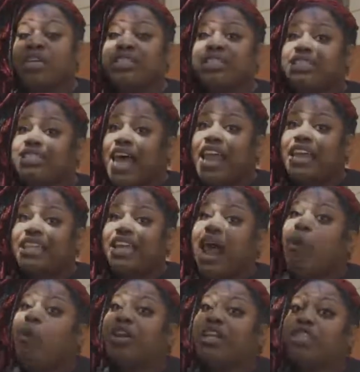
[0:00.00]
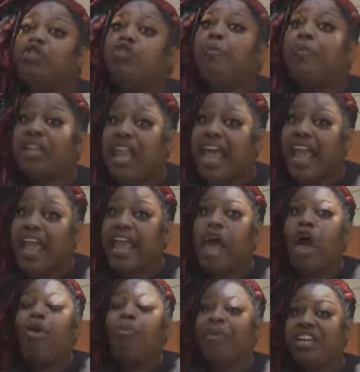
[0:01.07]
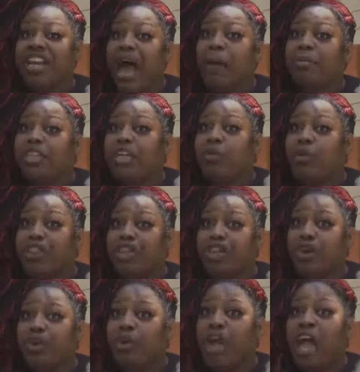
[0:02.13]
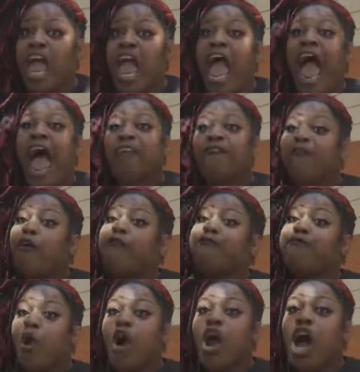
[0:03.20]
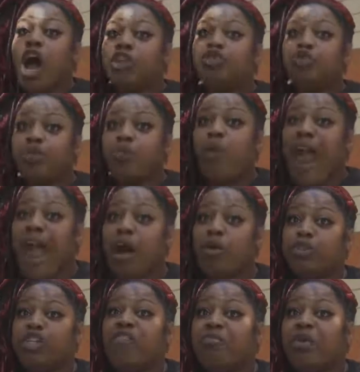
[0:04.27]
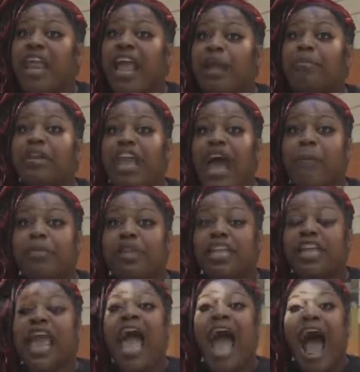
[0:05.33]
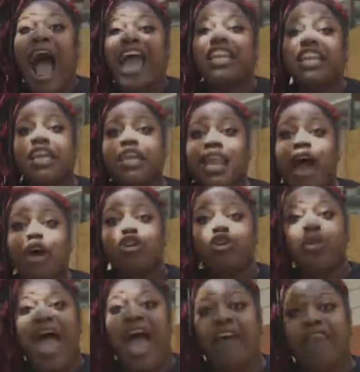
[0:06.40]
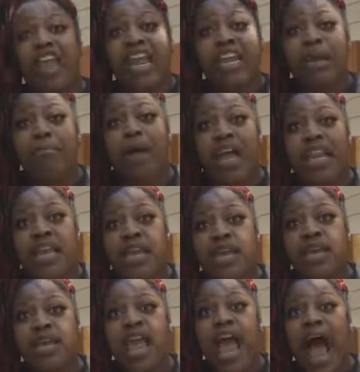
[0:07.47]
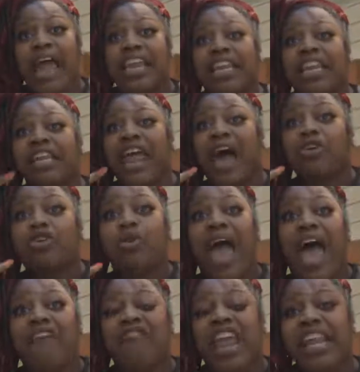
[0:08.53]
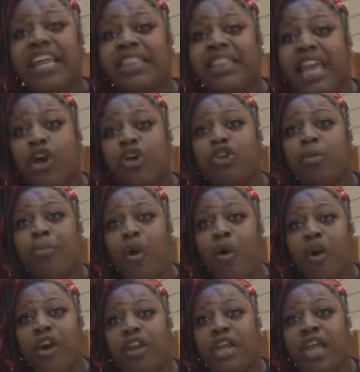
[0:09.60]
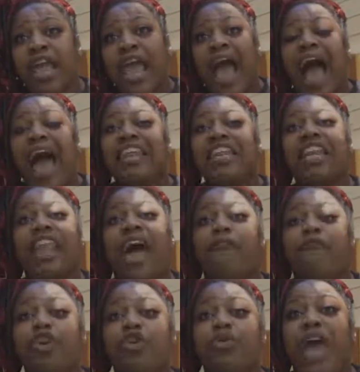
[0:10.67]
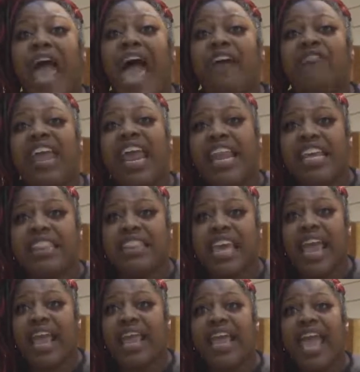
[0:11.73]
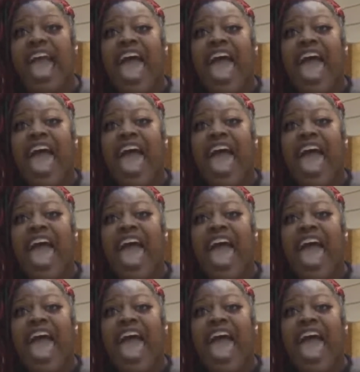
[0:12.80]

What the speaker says: decided that I wanted to play Monopoly with you, and for 400 rounds of playing Monopoly, I didn't allow you to have any money, I didn't allow you to have anything on the board, I didn't allow for you to have anything,